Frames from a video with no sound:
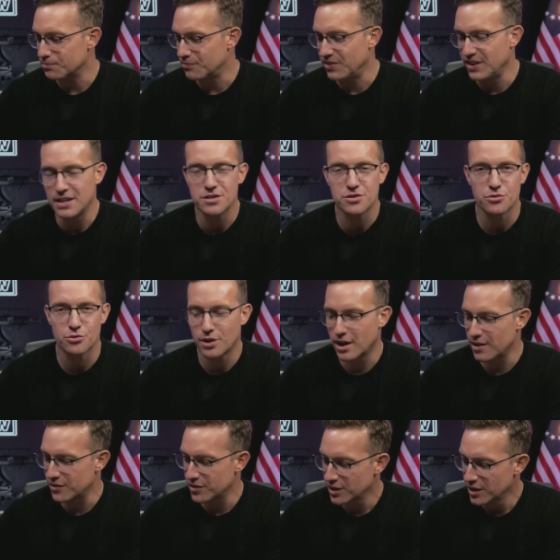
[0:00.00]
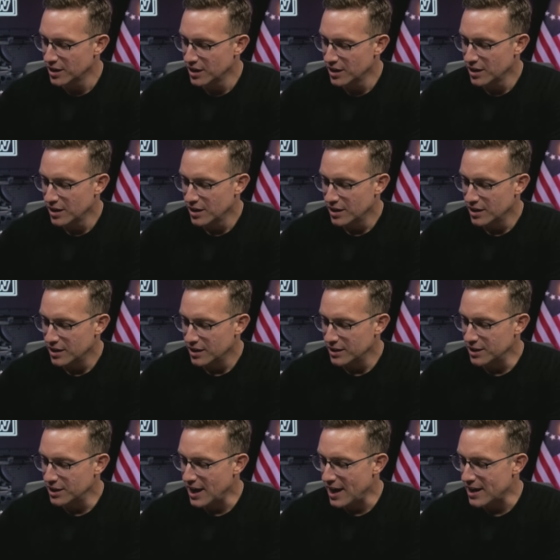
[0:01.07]
Venus or whatever,
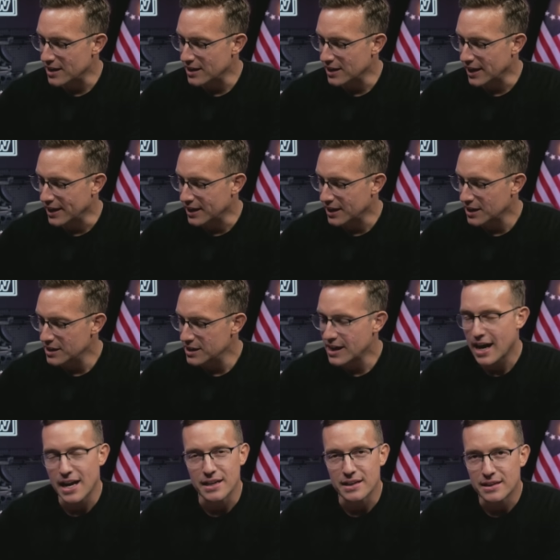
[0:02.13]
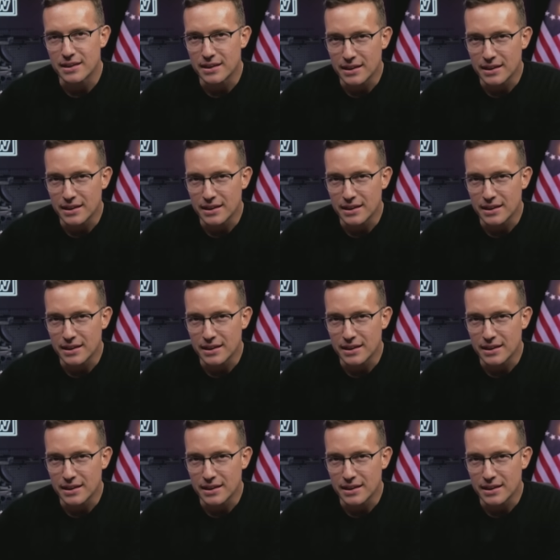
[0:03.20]
you gotta like you gotta